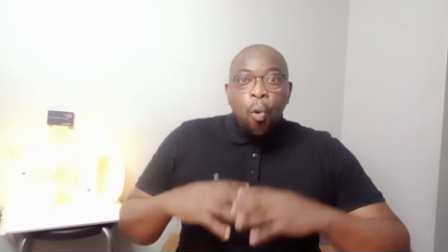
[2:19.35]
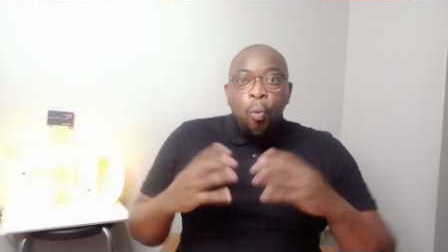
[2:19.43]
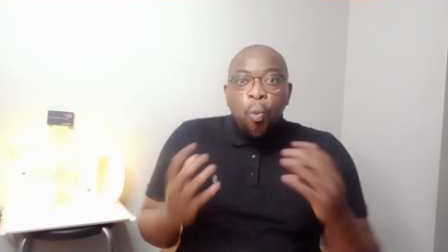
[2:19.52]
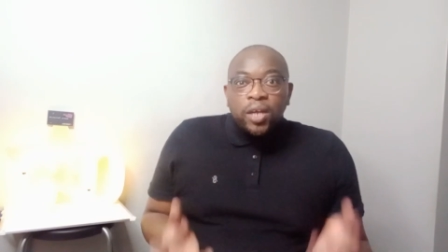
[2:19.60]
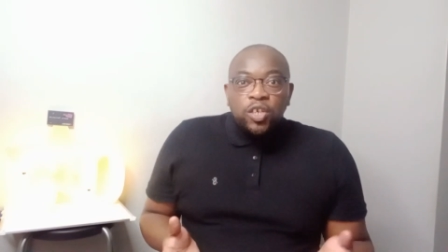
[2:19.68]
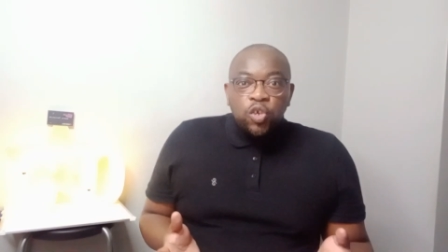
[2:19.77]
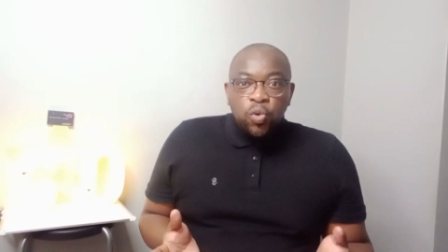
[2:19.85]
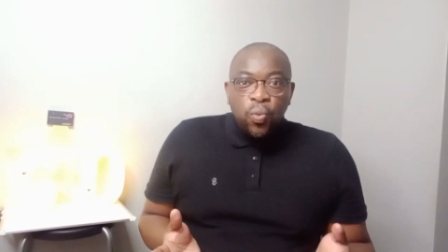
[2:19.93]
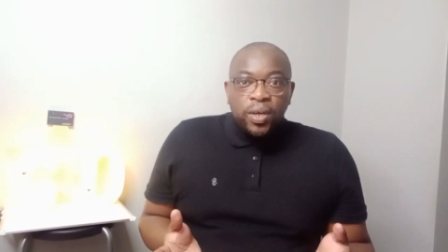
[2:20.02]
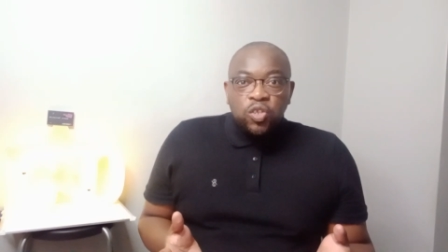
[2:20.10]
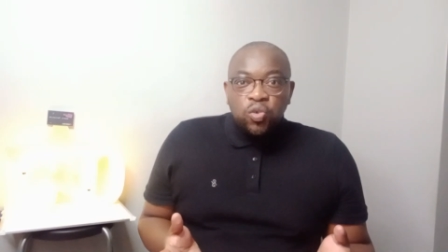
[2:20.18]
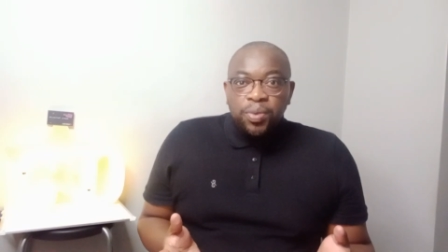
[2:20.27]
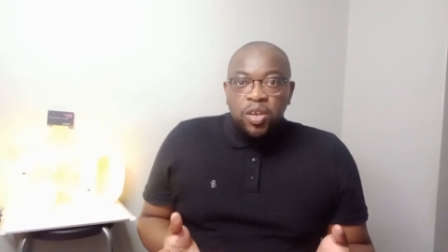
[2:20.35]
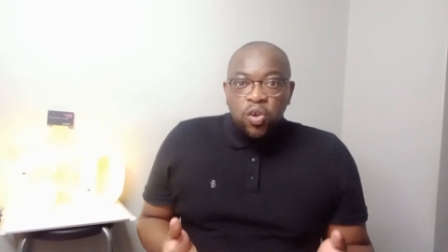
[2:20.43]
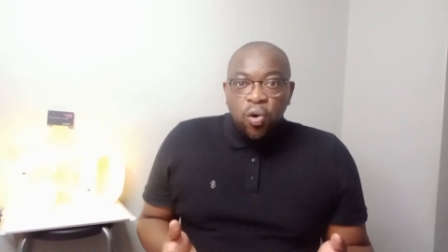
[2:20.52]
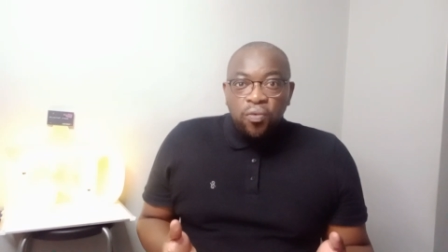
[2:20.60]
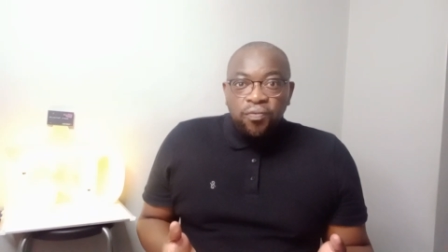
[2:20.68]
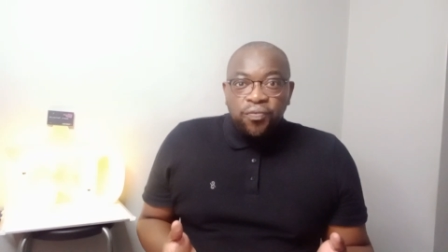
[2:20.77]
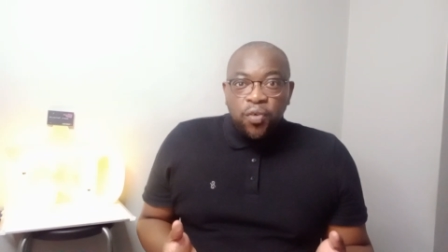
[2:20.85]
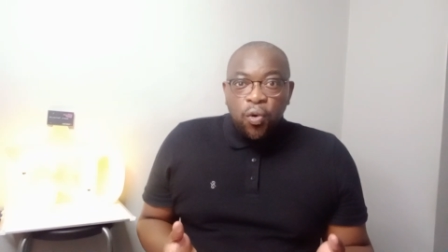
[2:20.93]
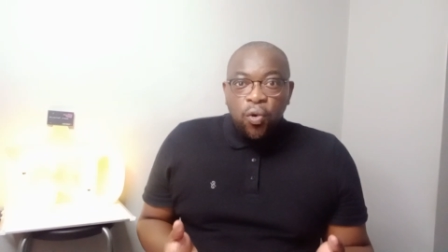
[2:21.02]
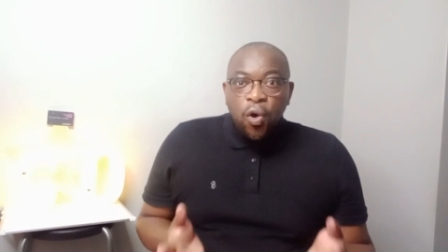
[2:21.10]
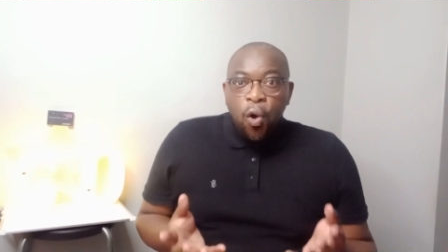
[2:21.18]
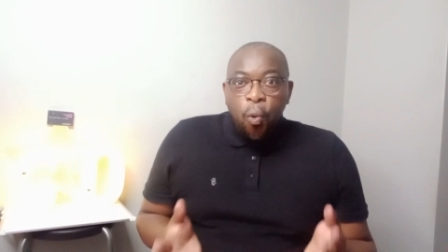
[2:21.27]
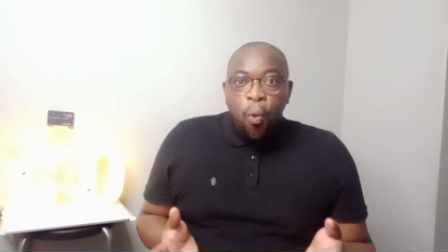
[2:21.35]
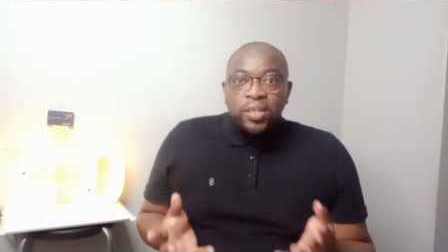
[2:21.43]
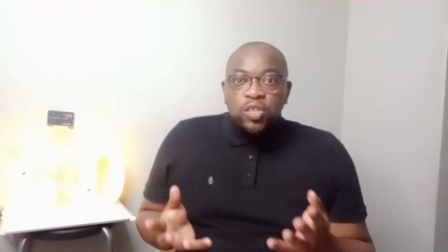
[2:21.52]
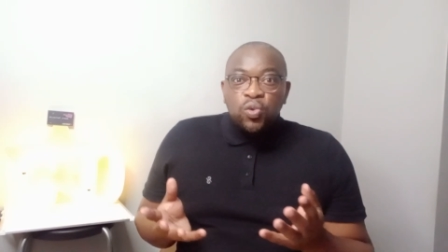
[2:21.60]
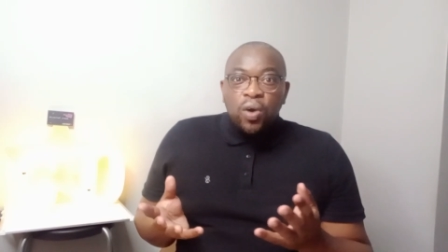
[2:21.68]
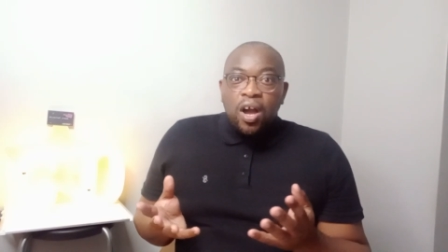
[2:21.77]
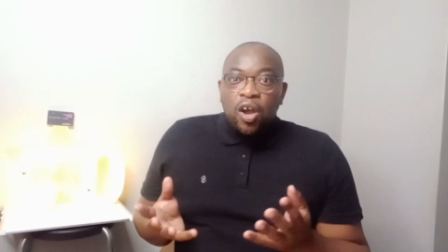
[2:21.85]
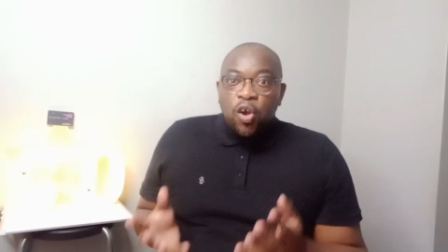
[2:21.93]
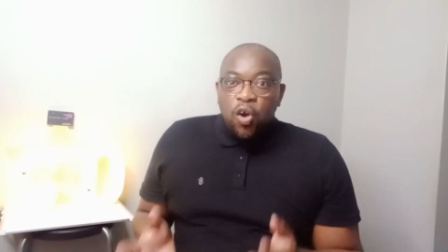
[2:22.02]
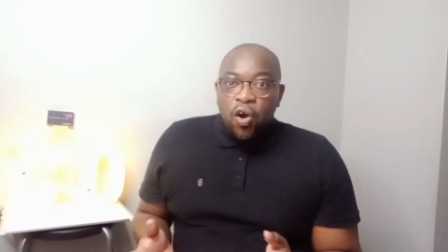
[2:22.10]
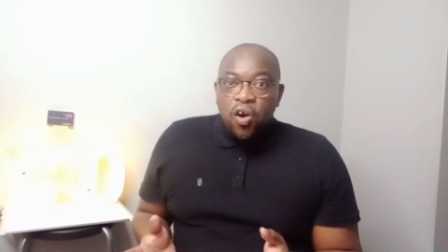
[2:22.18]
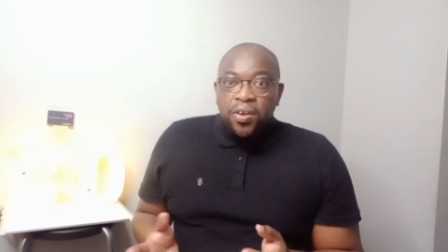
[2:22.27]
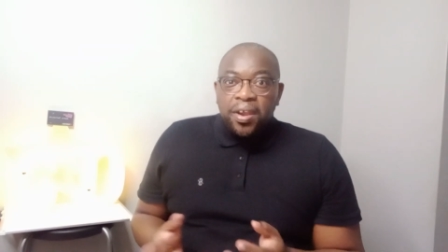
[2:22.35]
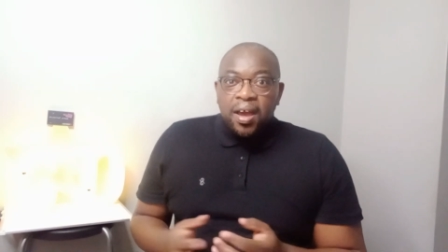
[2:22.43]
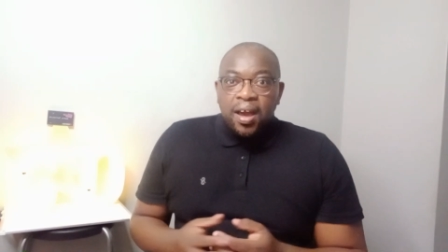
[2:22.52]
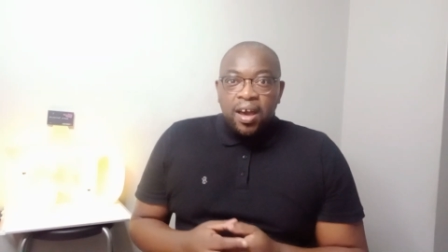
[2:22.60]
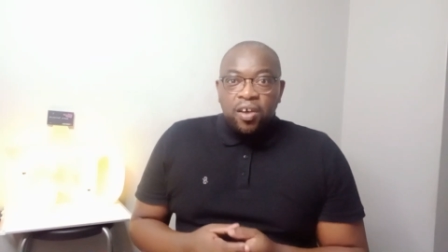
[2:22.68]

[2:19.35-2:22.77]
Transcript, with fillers: What do you want to be known for once you are gone